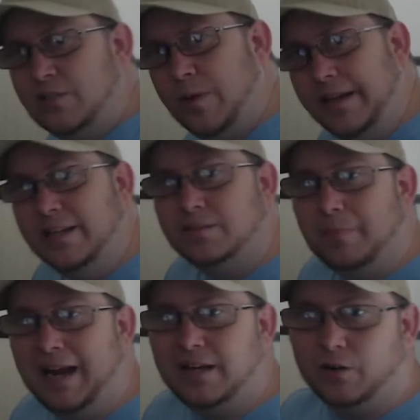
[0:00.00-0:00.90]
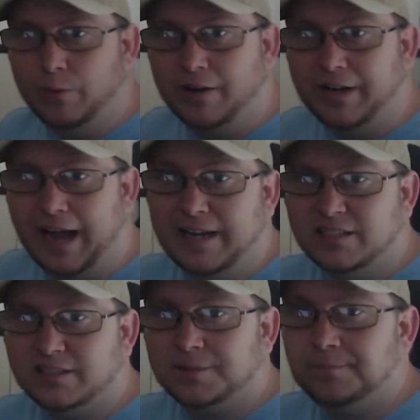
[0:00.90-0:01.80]
one is mained around the
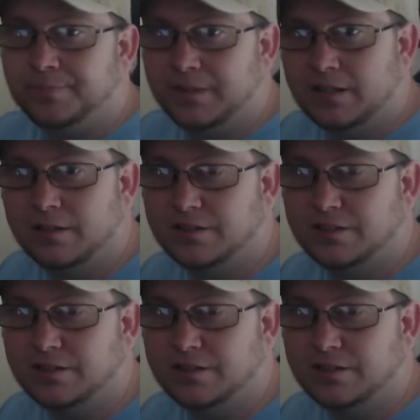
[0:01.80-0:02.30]
Ace.